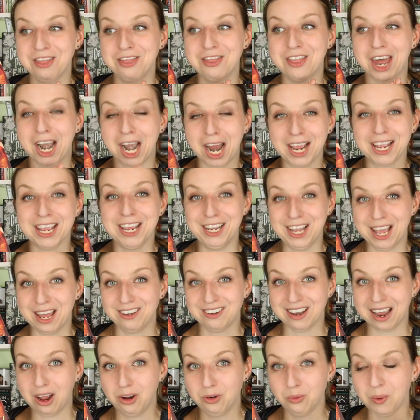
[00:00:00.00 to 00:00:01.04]
that I can get
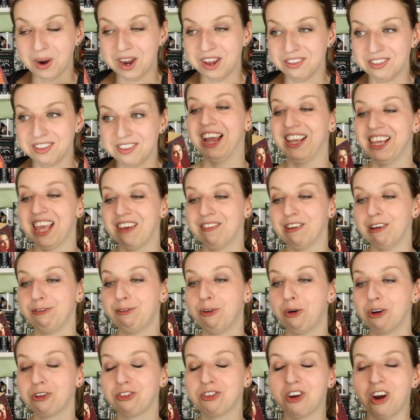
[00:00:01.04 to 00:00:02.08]
down with. I gave it
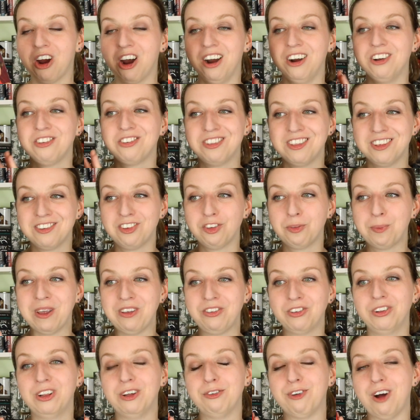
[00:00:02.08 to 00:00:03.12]
four stars. This is
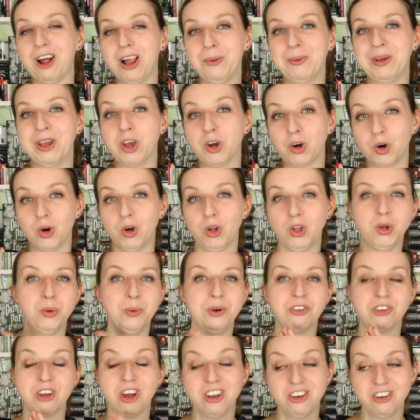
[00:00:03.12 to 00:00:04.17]
basically following a girl who
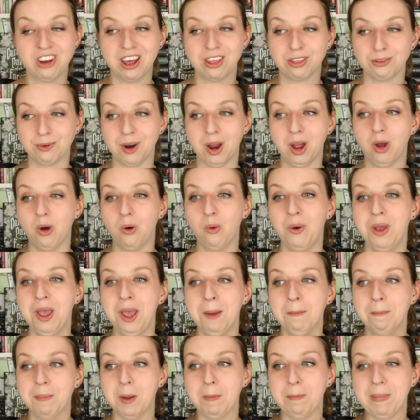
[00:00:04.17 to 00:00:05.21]
is on death row
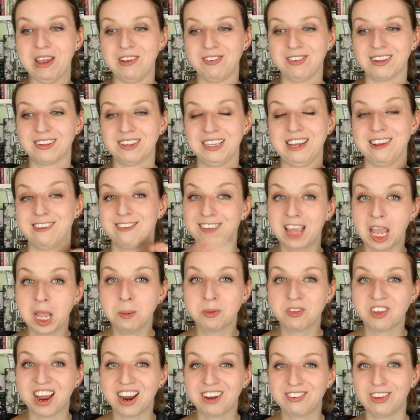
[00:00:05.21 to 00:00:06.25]
but basically
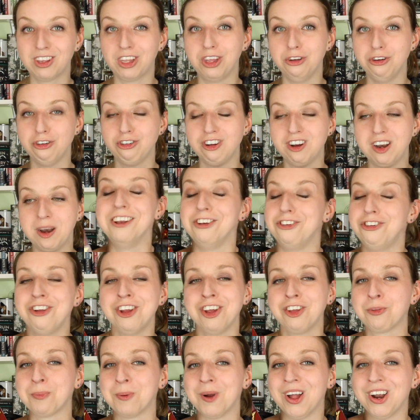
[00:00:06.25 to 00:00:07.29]
escapes execution and she
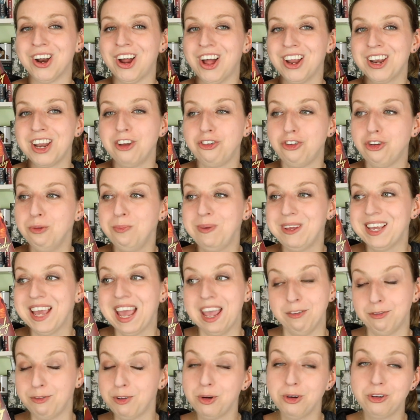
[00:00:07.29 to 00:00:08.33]
is brought on to be
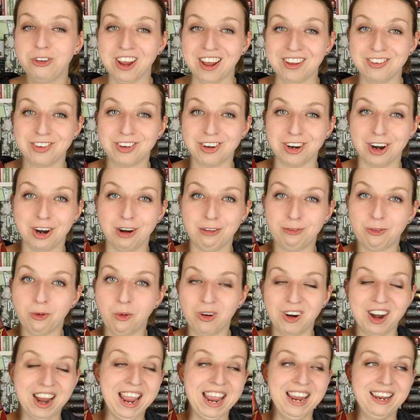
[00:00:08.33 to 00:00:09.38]
a food tester
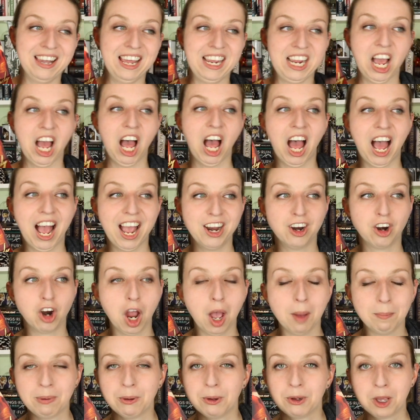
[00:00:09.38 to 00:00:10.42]
for a like higher
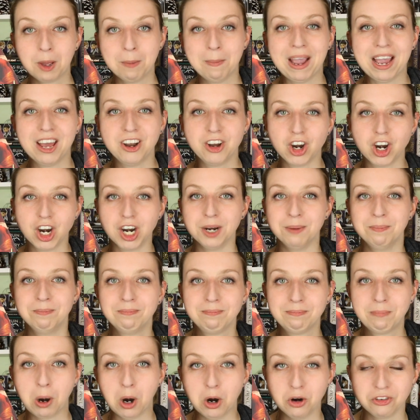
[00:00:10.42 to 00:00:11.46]
up commander
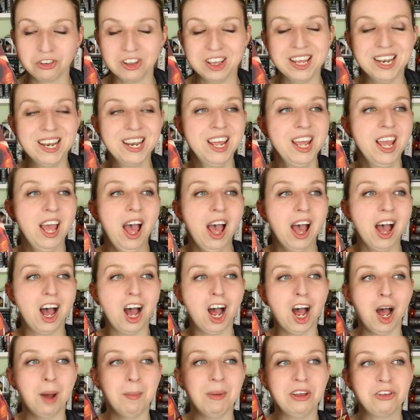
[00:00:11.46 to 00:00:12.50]
person.
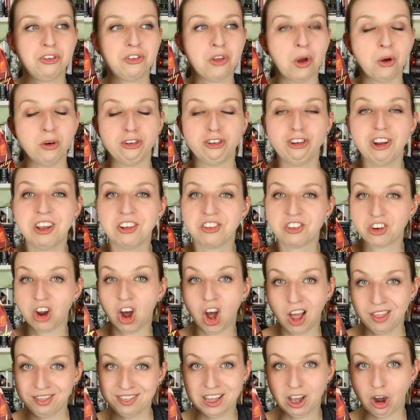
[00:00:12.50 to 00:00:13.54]
Um, so she is
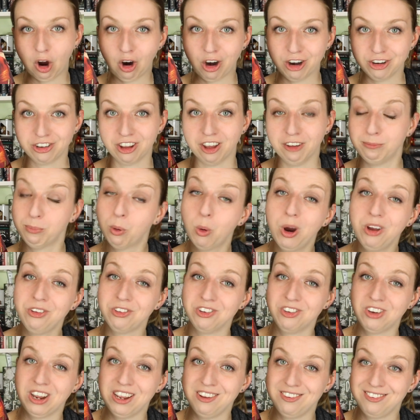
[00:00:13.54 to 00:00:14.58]
taught the art of
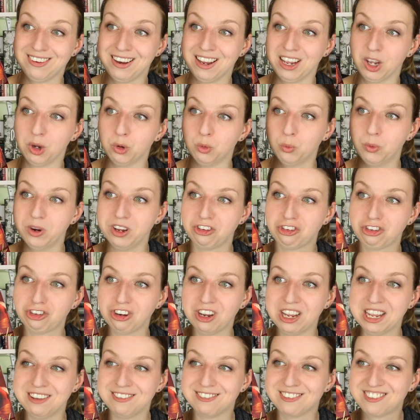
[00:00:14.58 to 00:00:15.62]
poison tasting, which
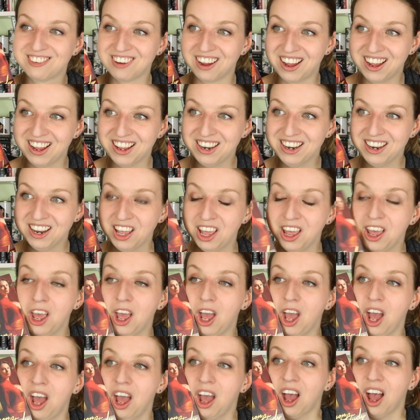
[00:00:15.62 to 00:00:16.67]
is done.
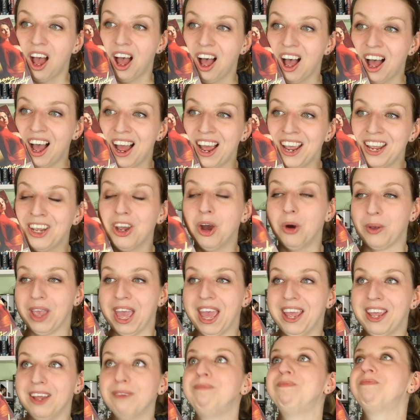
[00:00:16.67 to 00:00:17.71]
I,
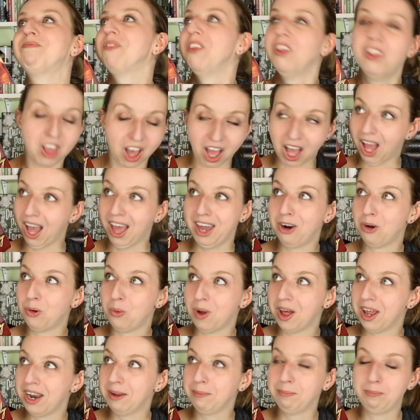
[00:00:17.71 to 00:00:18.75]
okay, I don't
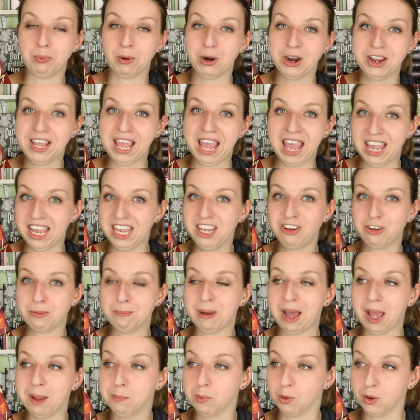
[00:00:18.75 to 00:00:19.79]
want to bring hate
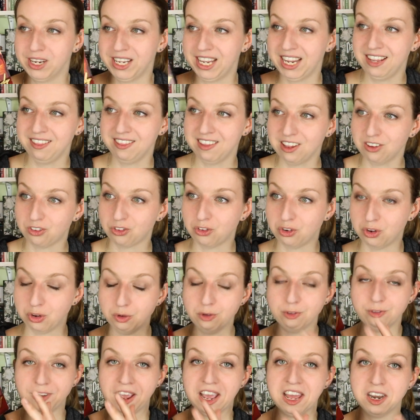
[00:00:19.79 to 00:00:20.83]
by bringing these
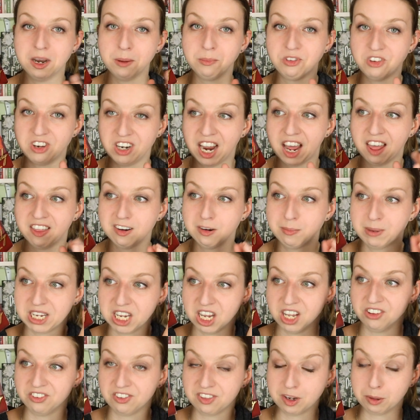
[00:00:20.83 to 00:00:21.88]
two fandoms together
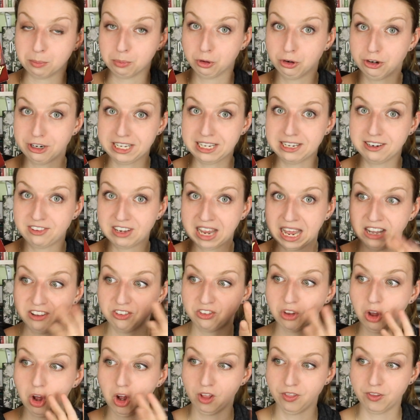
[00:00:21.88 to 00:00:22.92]
because they're pretty
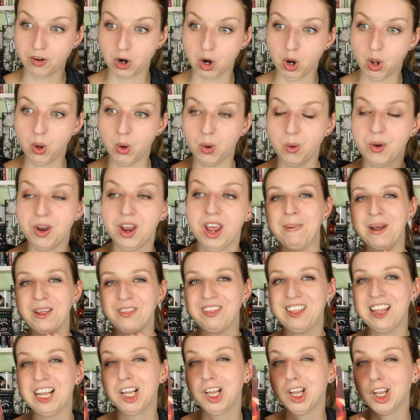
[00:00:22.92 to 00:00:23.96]
intense on their own,
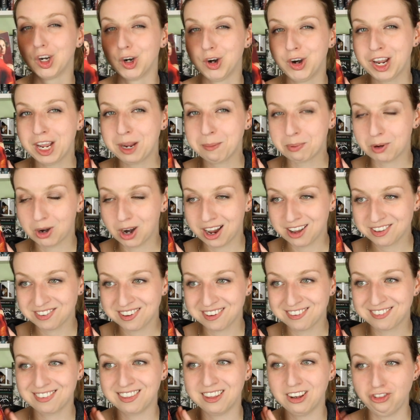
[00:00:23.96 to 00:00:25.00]
but the learning
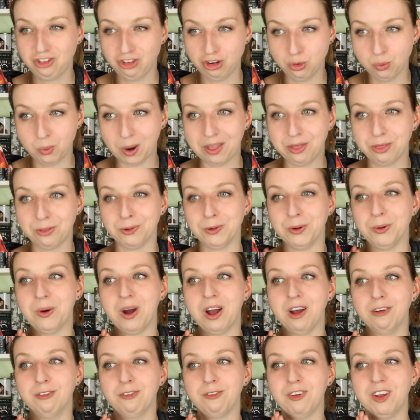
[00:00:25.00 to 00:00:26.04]
process that she went through
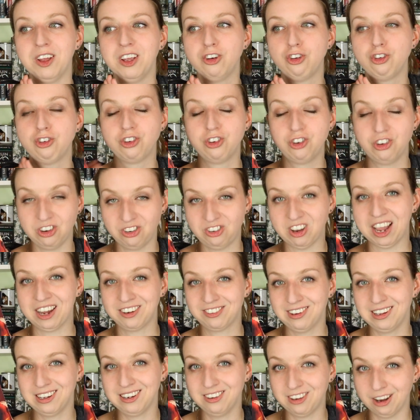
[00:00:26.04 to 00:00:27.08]
of
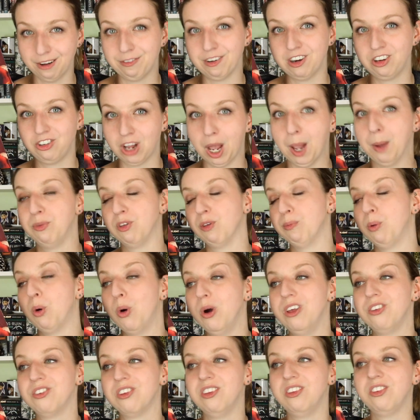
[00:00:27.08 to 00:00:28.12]
detecting different types of
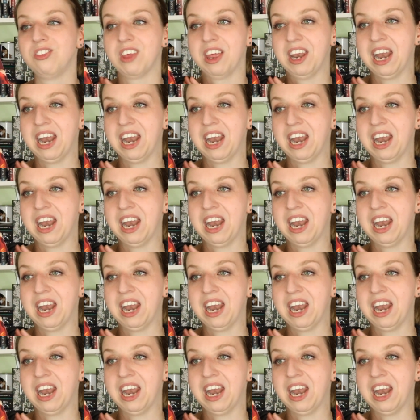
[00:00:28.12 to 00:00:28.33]
poisons